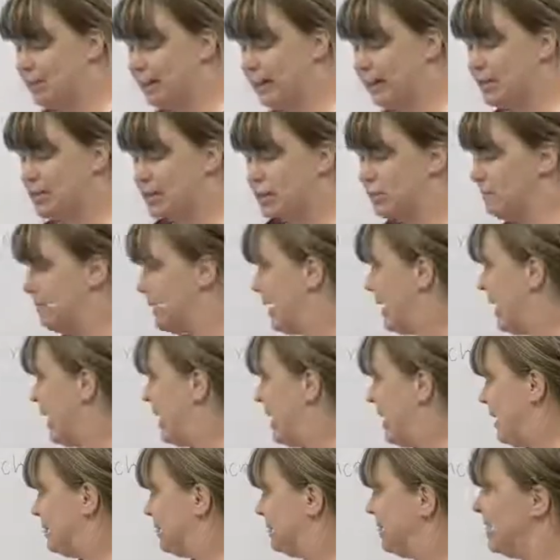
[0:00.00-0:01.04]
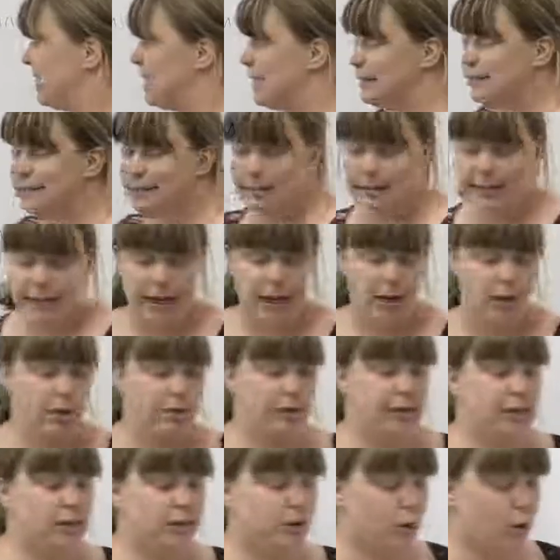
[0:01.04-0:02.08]
what else do we have? Oh,
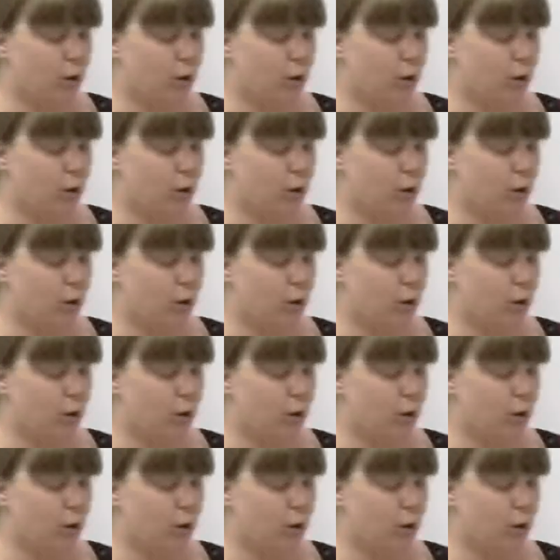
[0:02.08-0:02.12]
and of